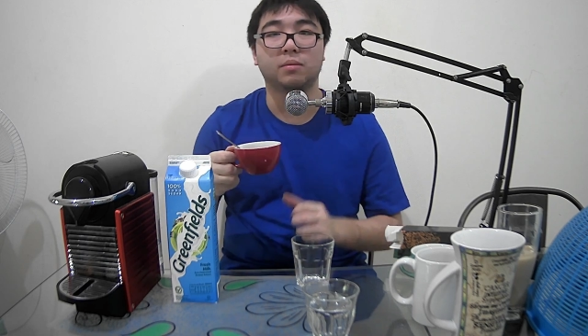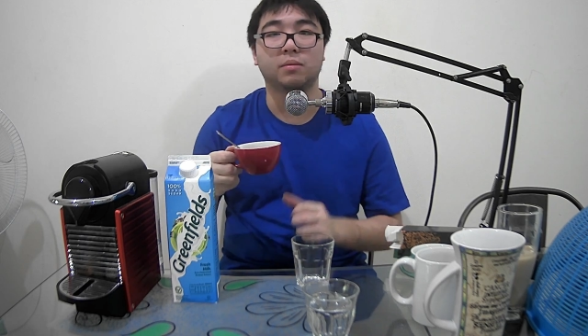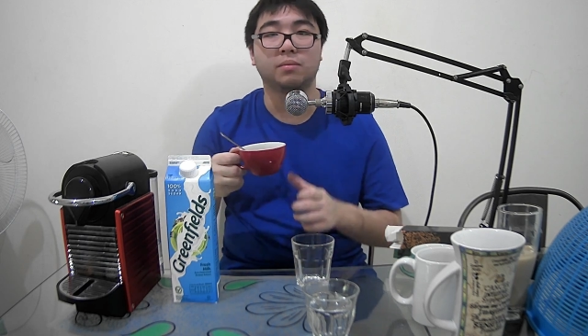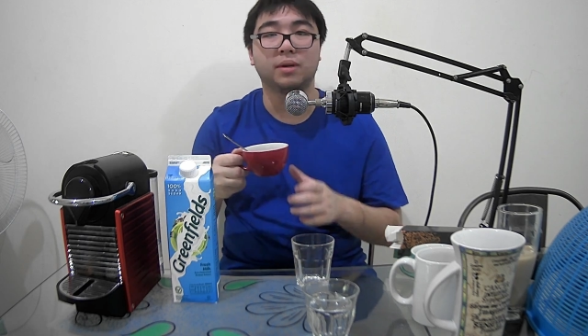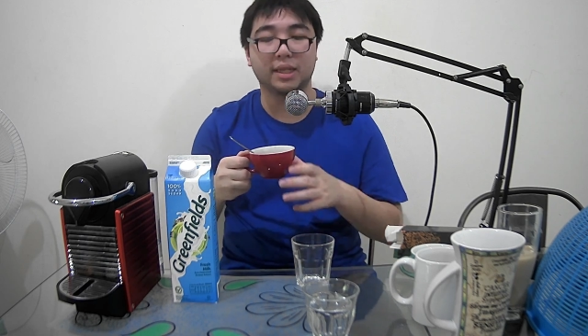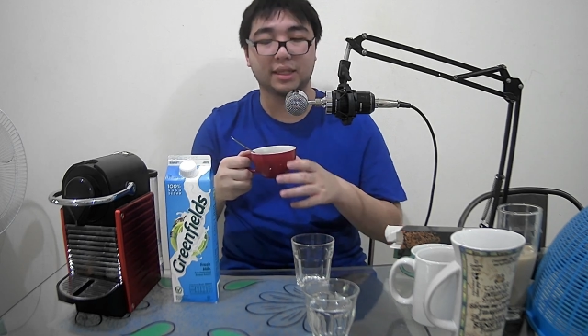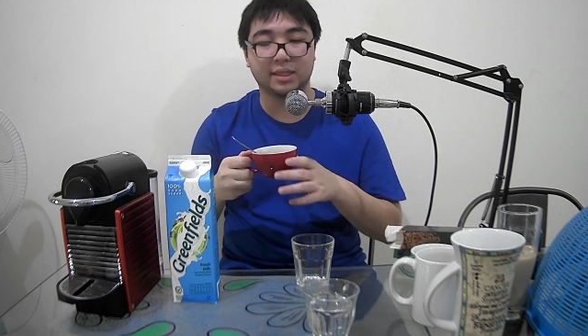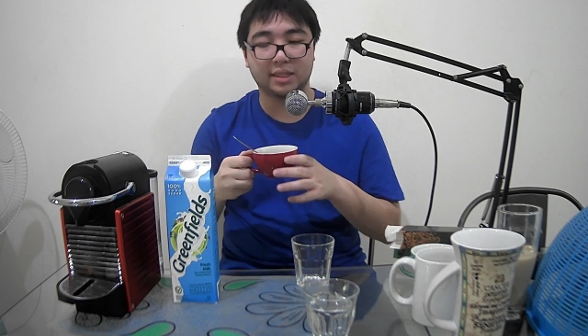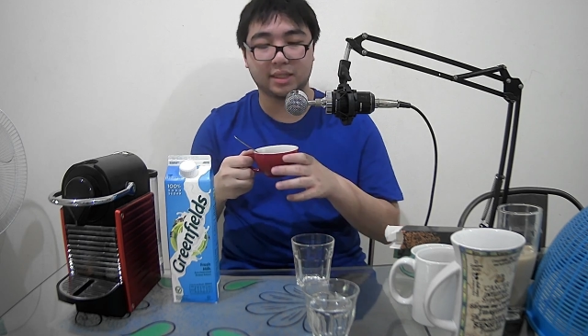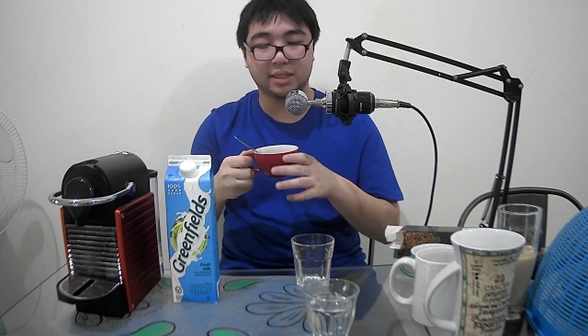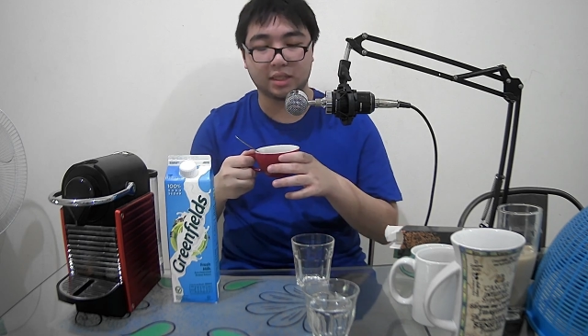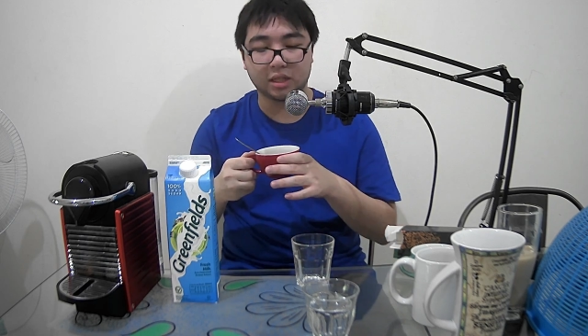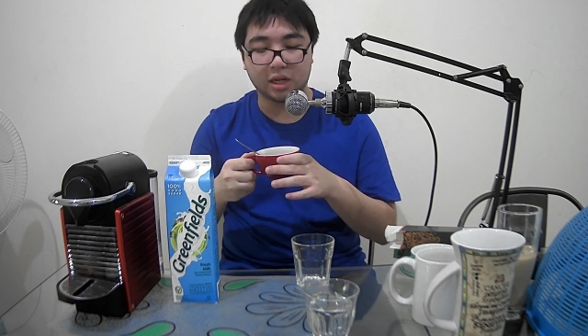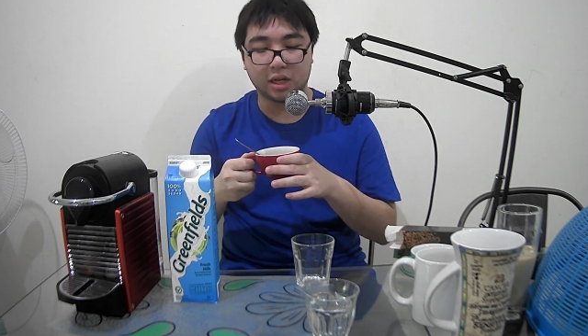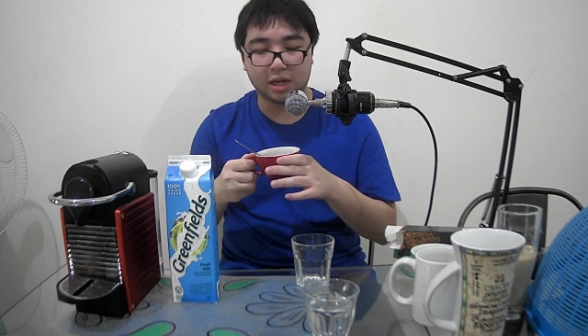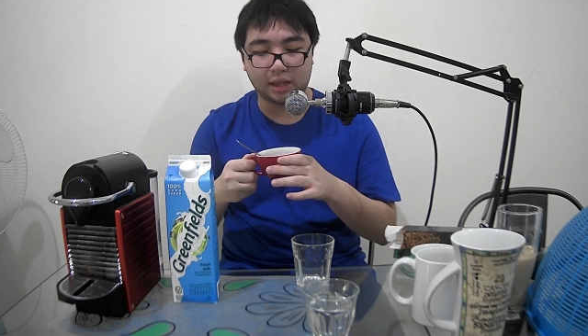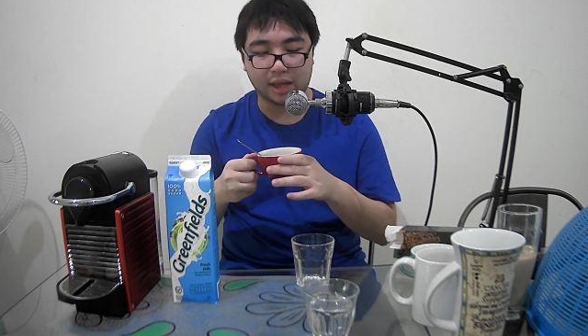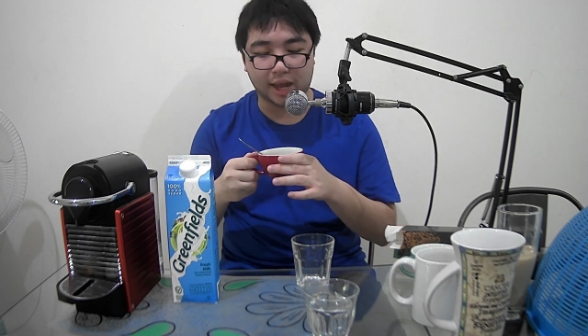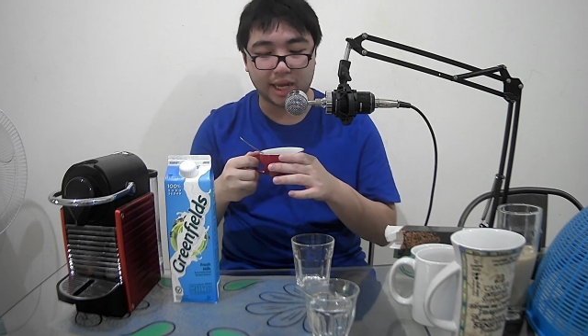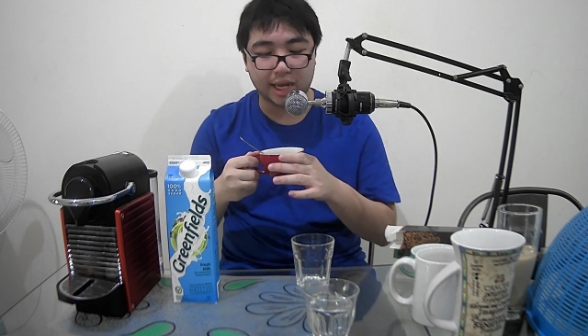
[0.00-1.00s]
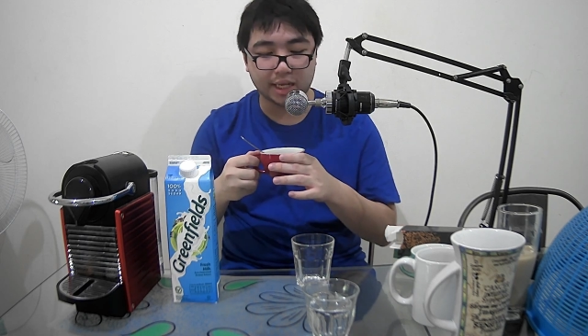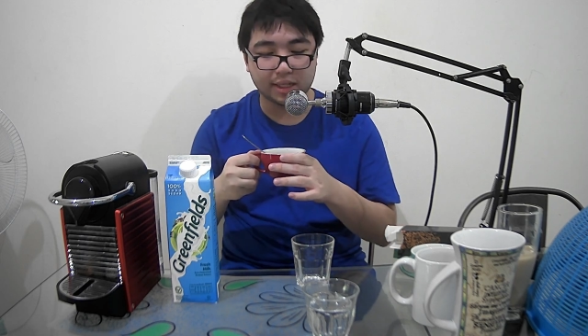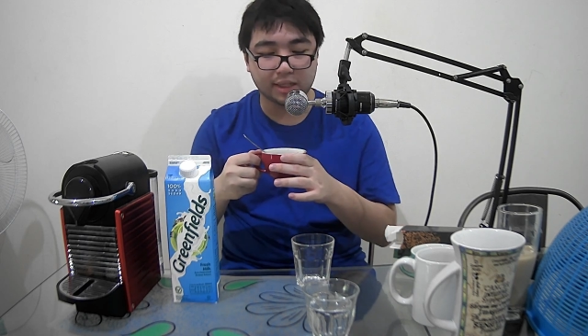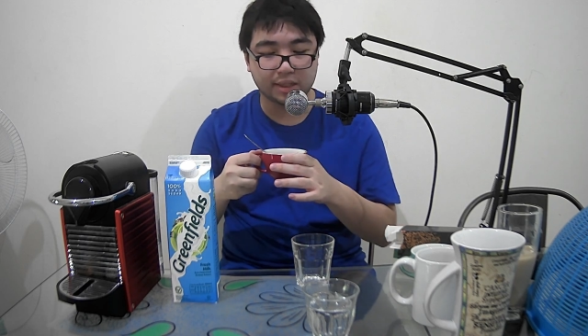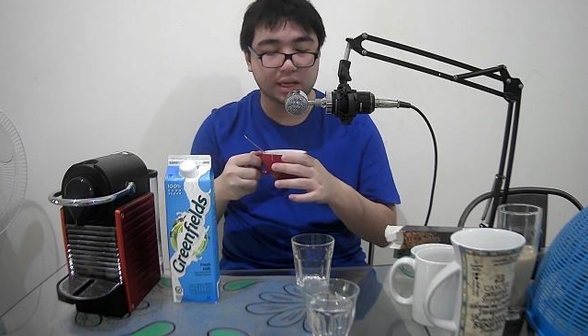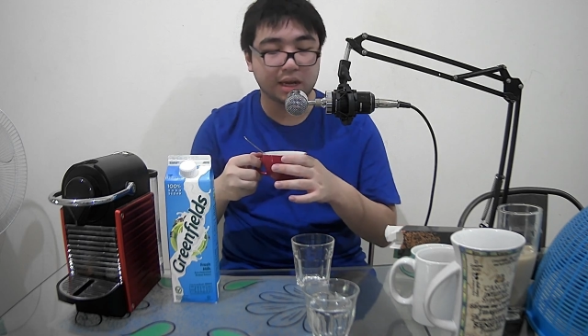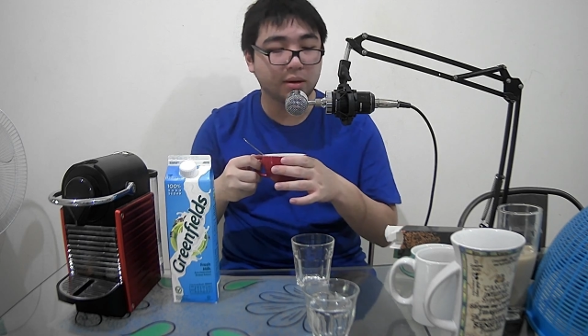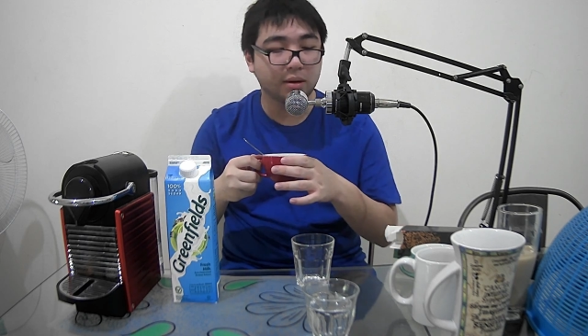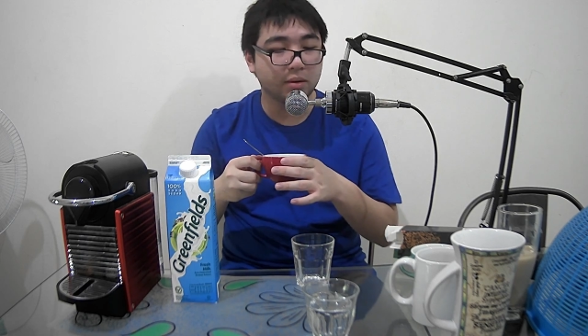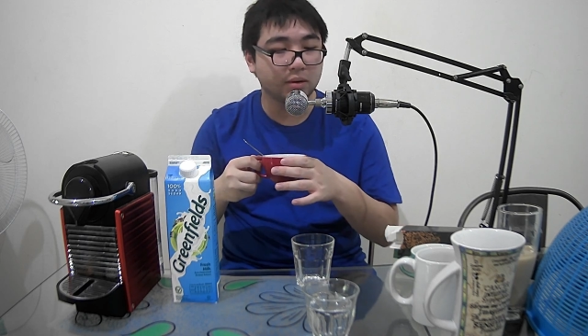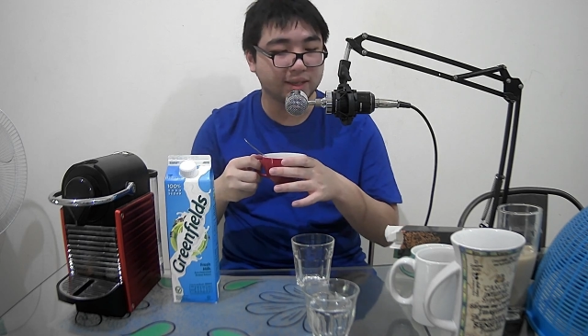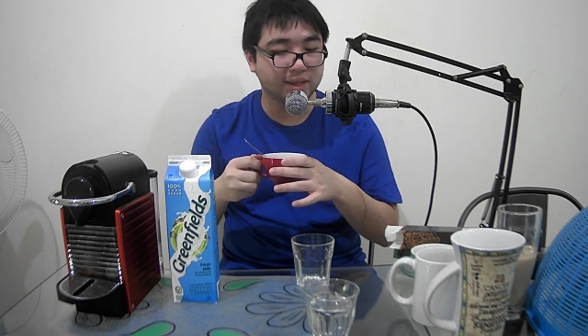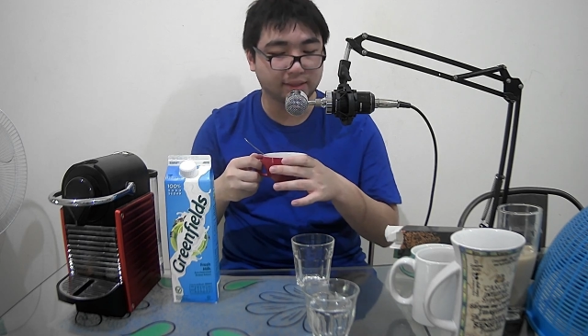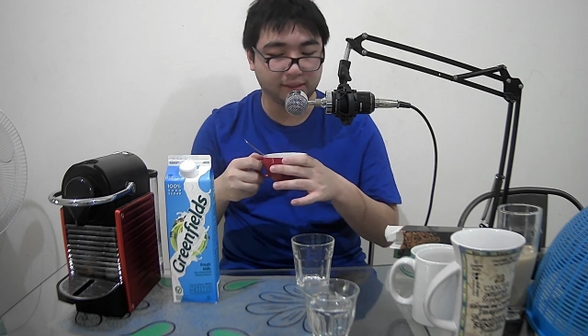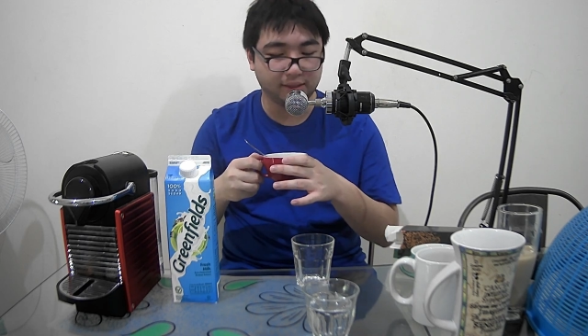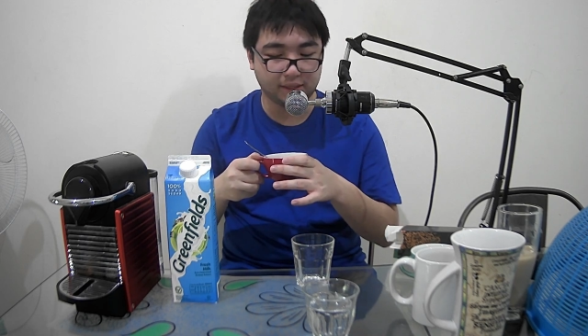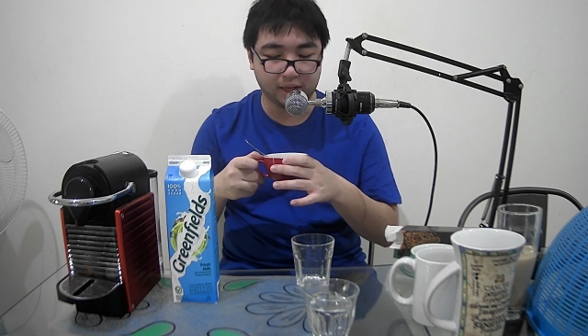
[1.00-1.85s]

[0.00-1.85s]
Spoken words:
but it's not as sour as the